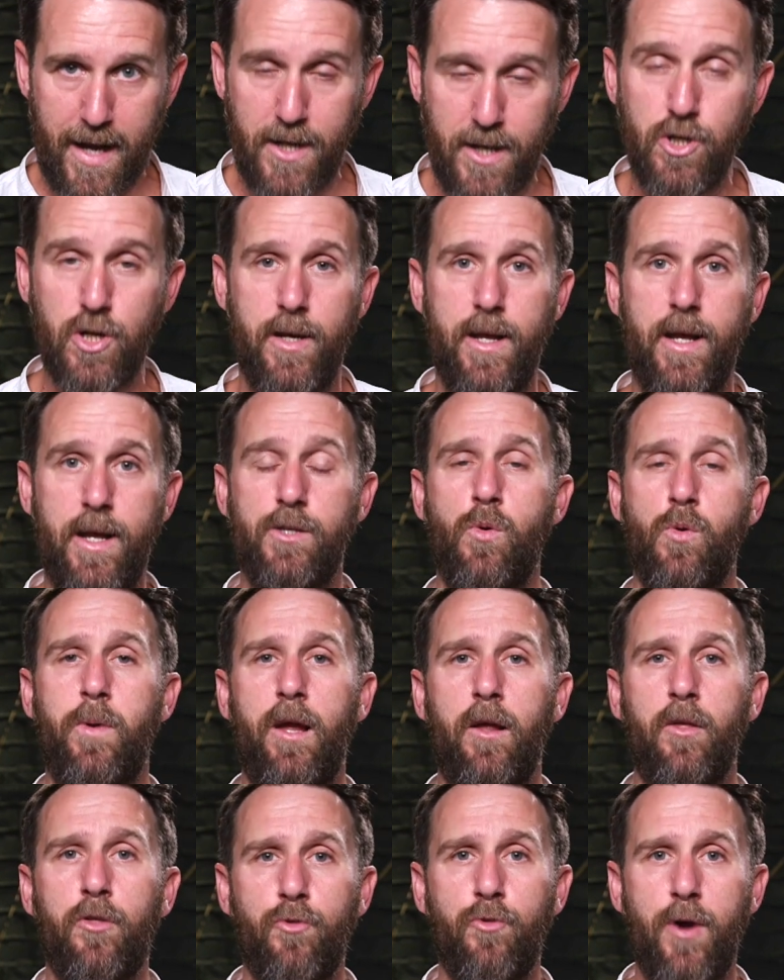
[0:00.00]
engineers were
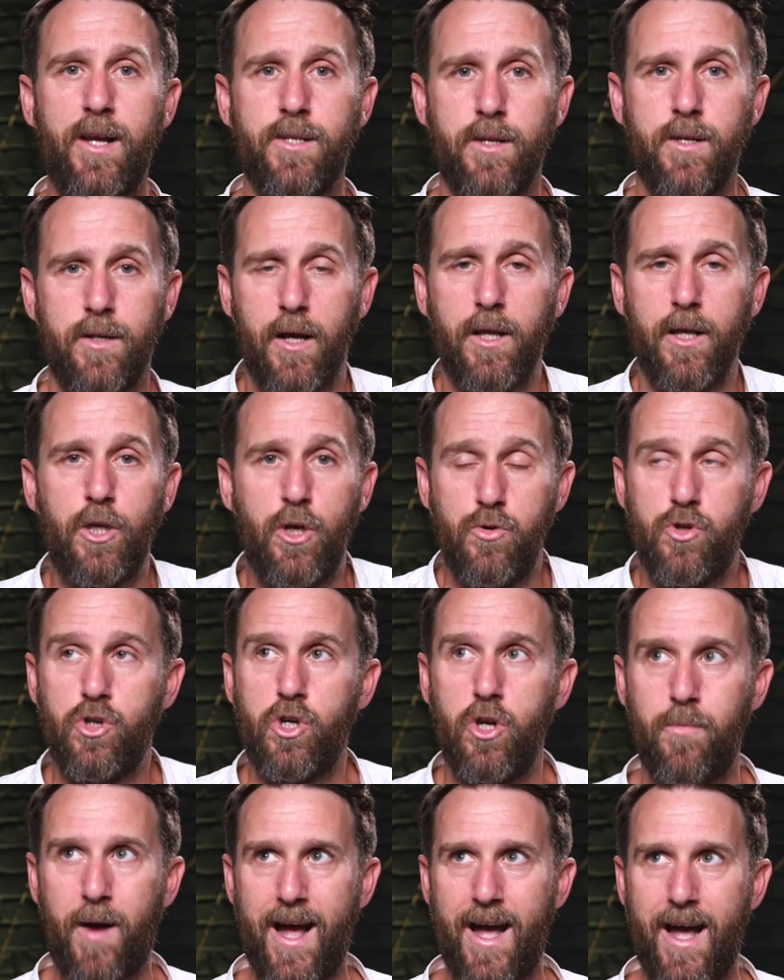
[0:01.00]
being threatened, like
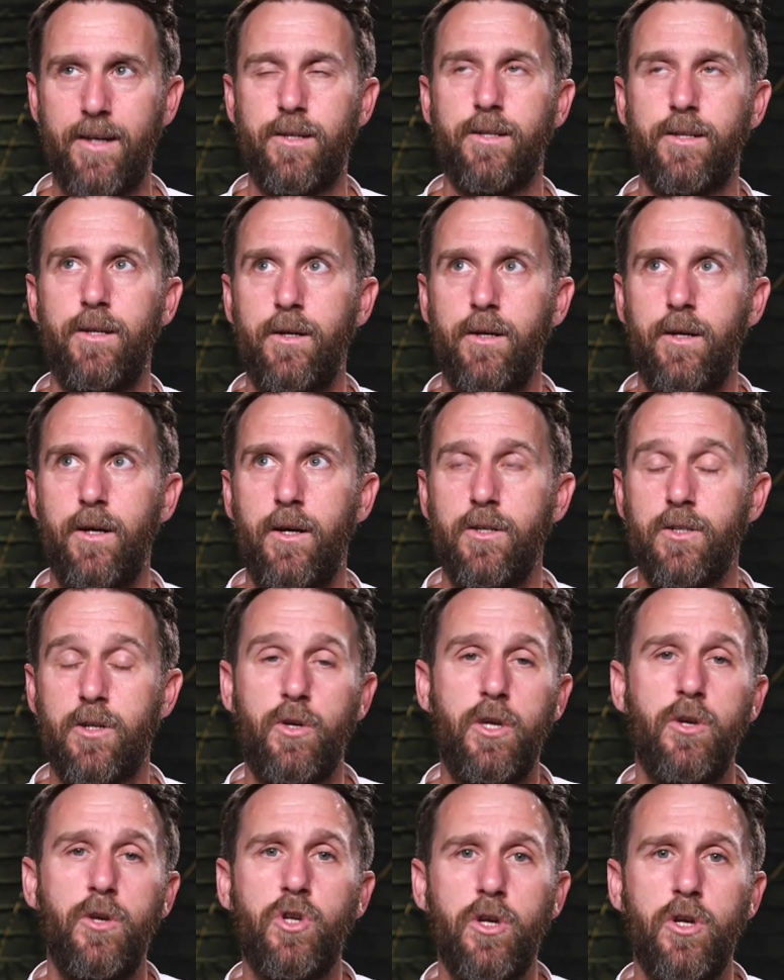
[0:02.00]
YouTube had,
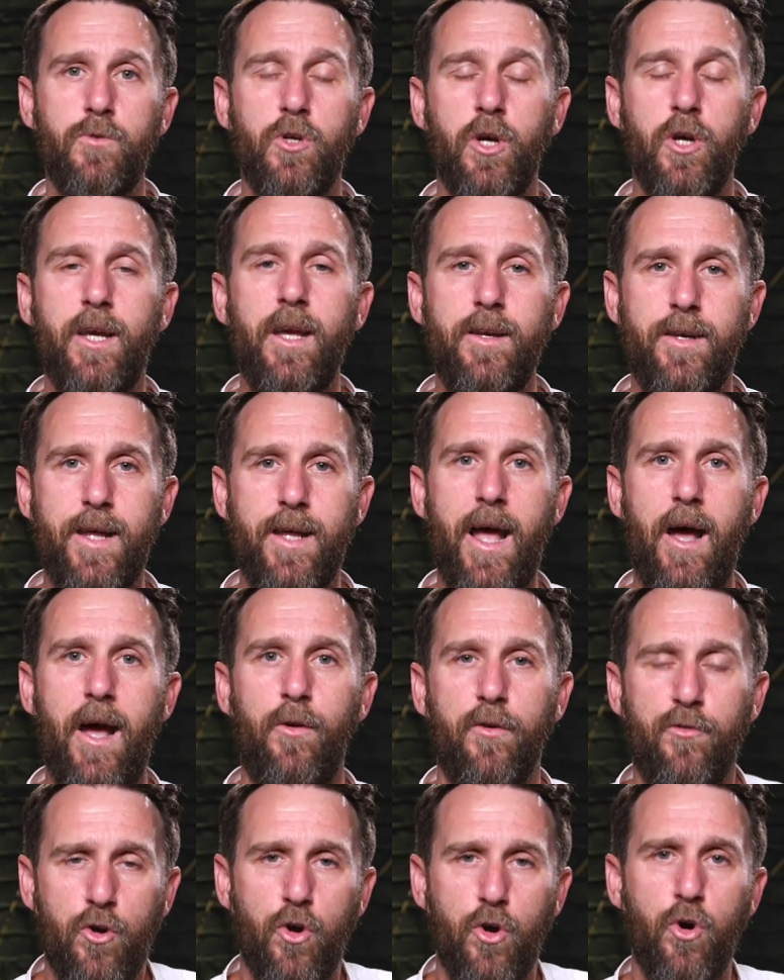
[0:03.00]
so YouTube took it
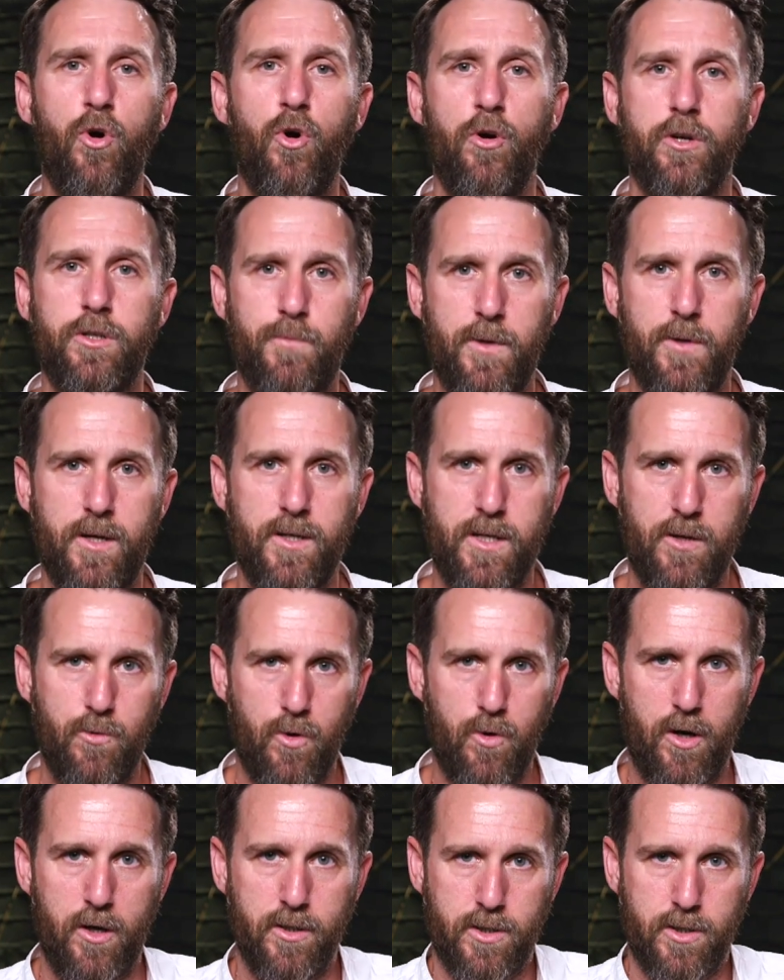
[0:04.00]
down, of course, because it
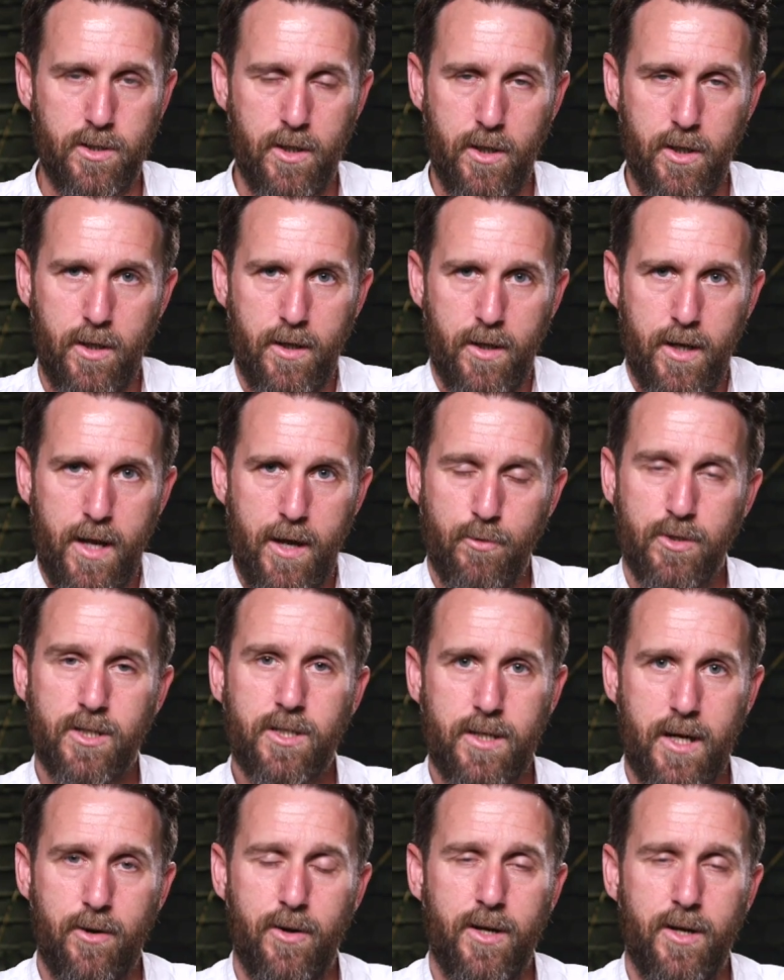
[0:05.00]
was it
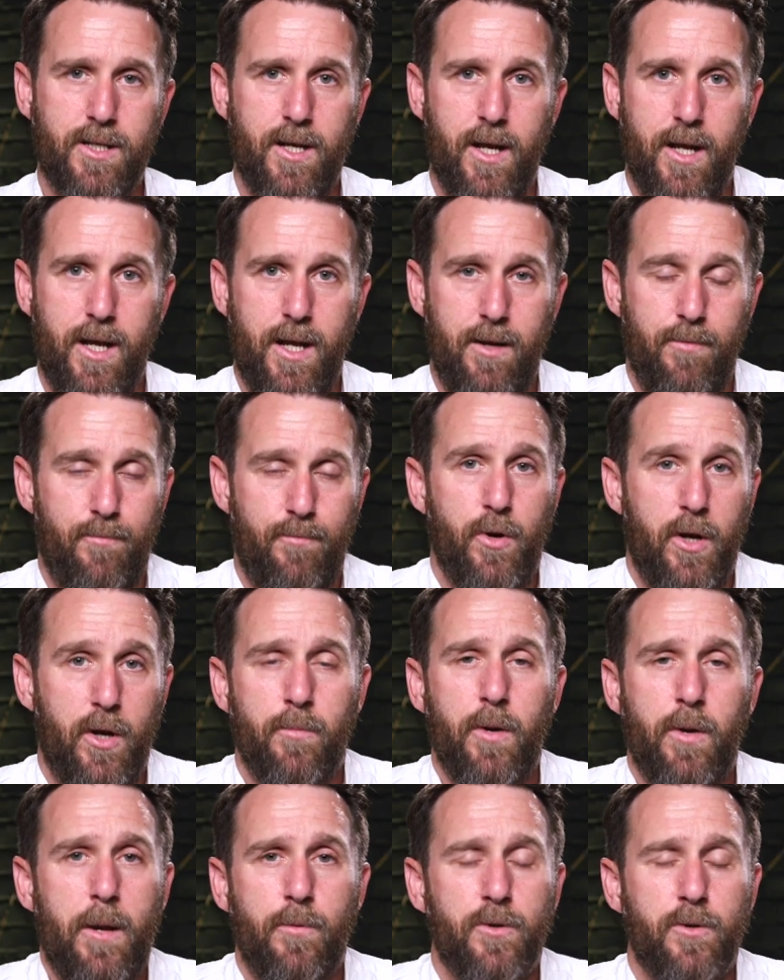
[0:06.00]
was seriously
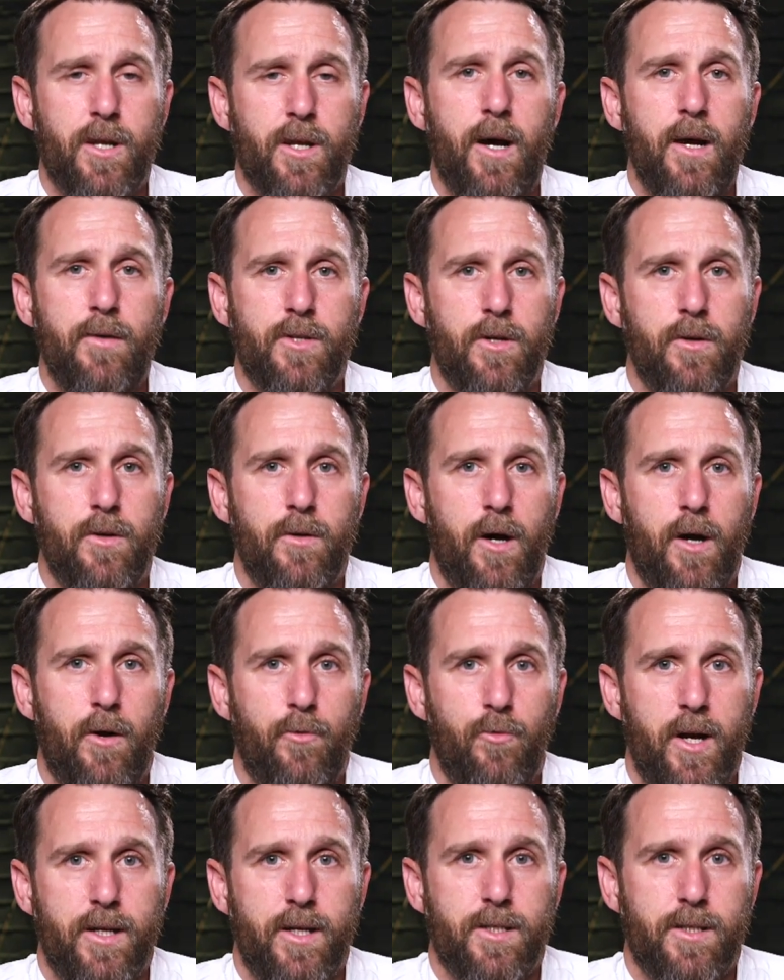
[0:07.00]
putting people's lives at,
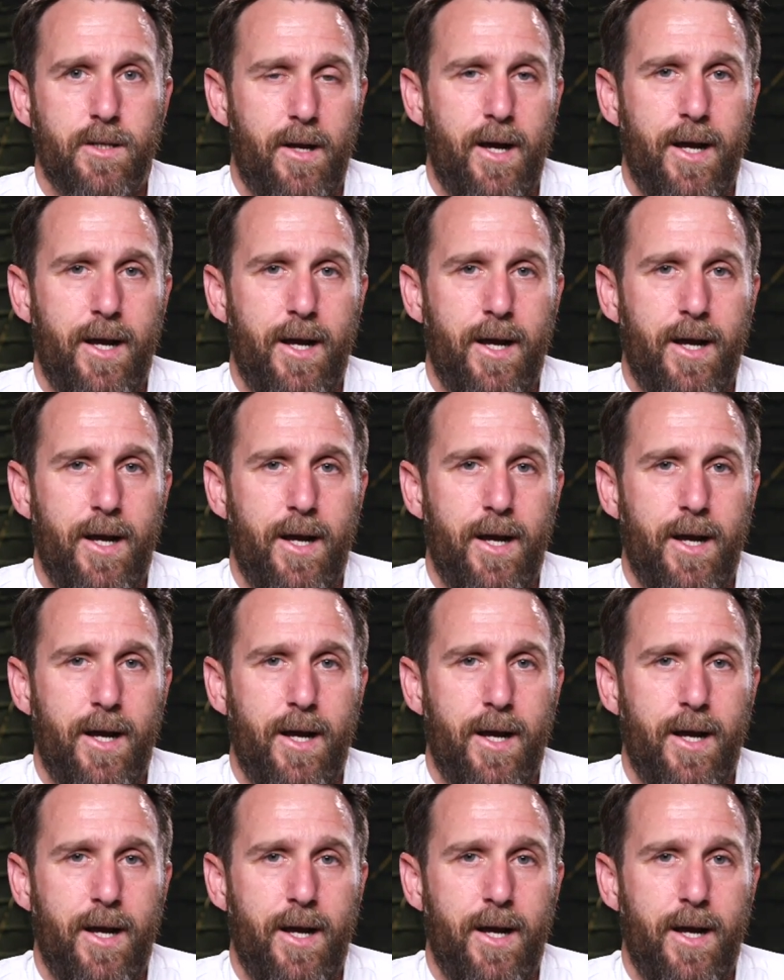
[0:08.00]
at risk.